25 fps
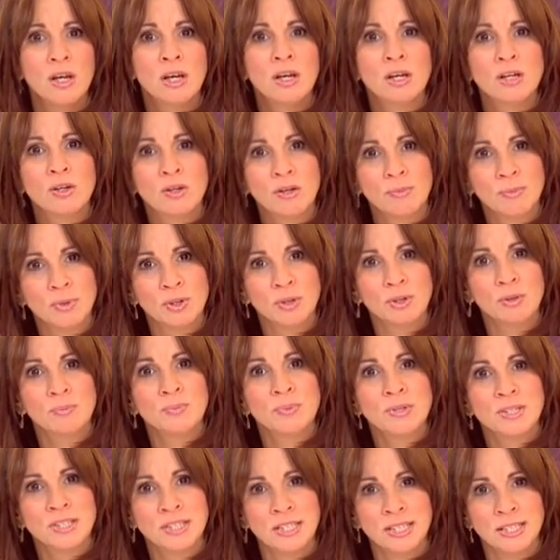criminal
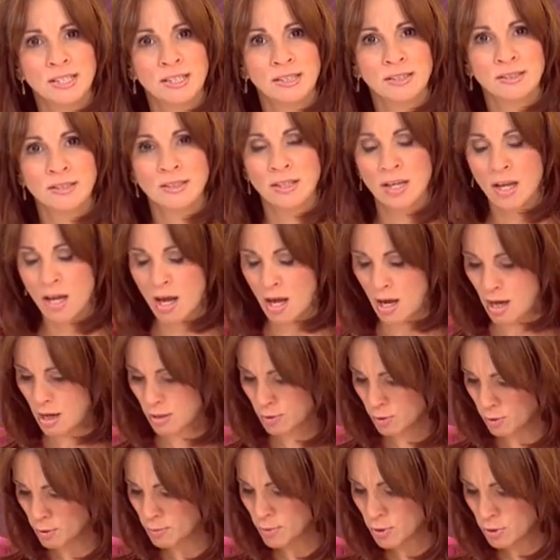
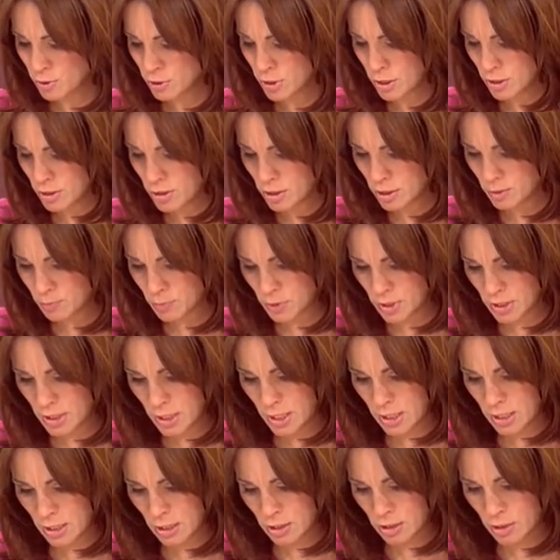justice proceedings.